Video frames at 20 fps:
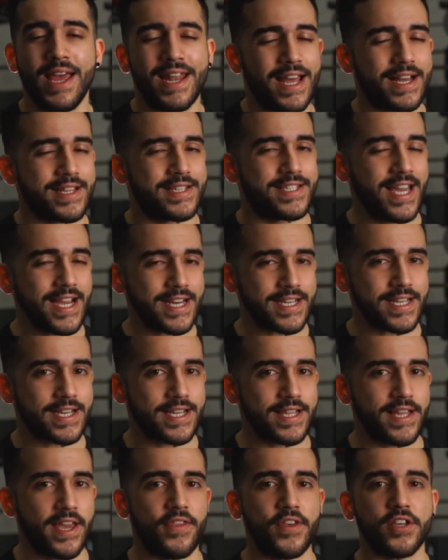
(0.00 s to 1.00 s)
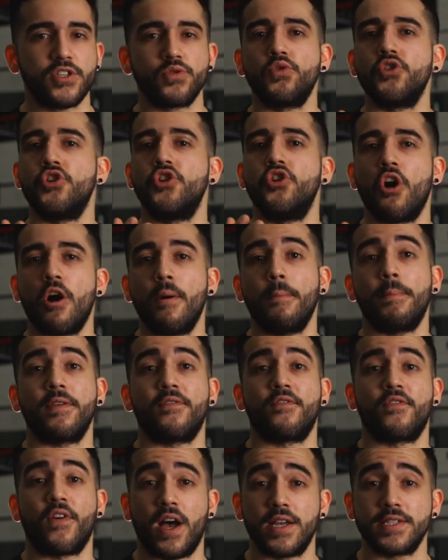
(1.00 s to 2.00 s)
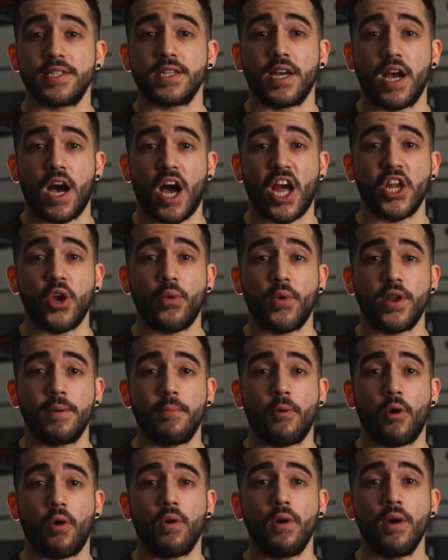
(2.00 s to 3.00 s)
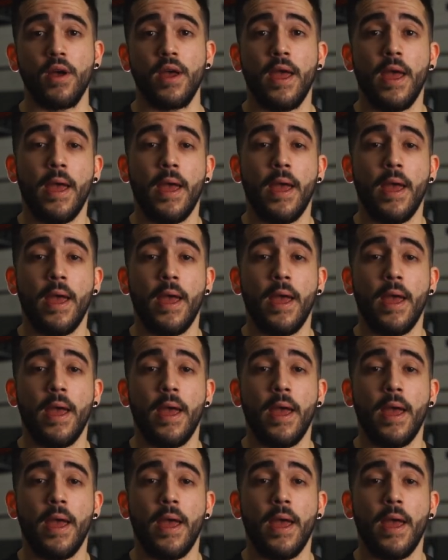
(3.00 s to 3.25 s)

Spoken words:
Now, technically, this would not be fasted cardio anymore,